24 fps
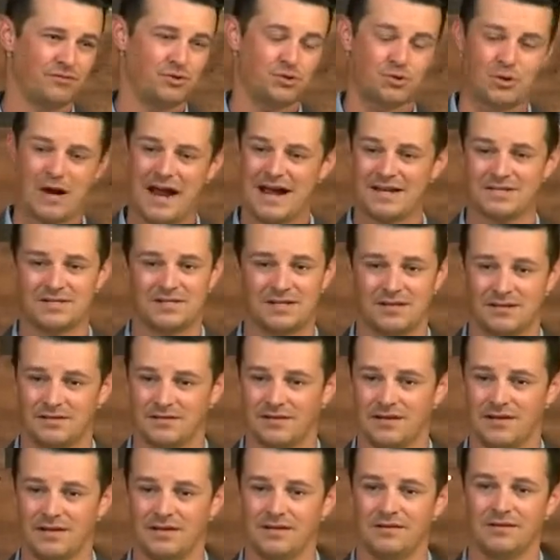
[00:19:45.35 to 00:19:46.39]

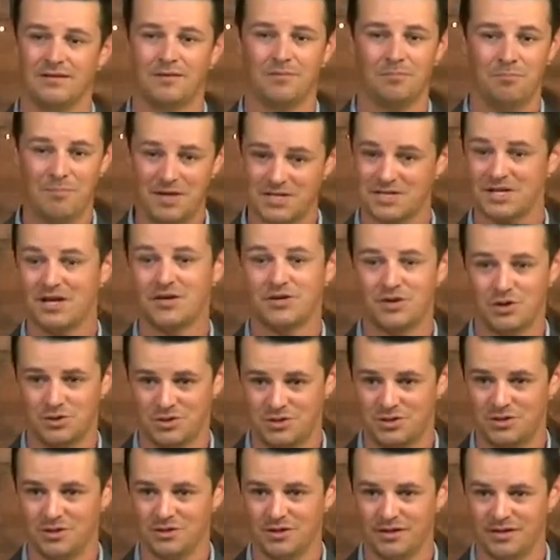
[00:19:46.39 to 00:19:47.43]
drastically
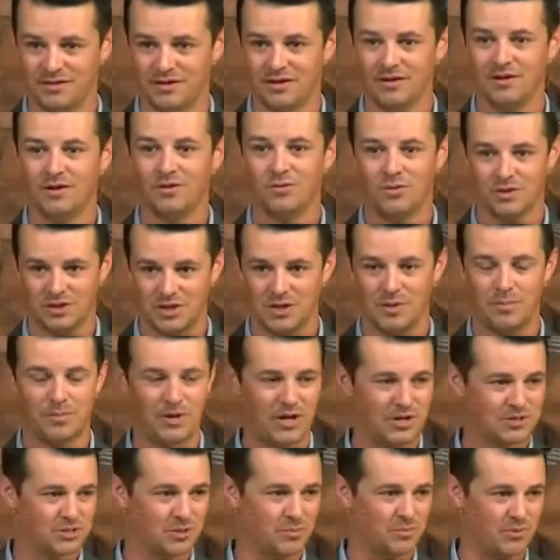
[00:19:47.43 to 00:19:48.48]
misunderstood what the
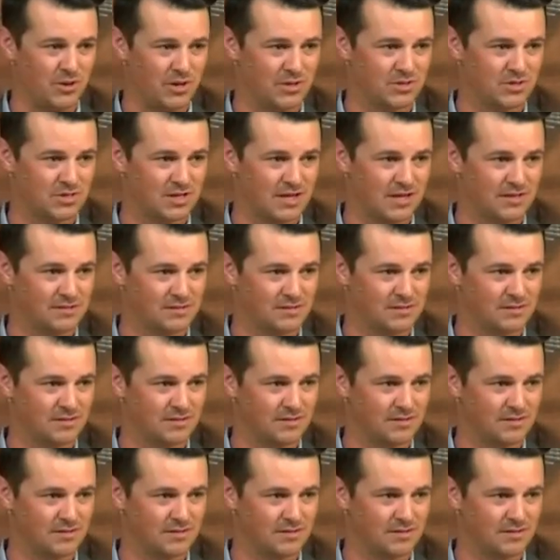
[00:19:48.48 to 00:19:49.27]
Apostle Paul says.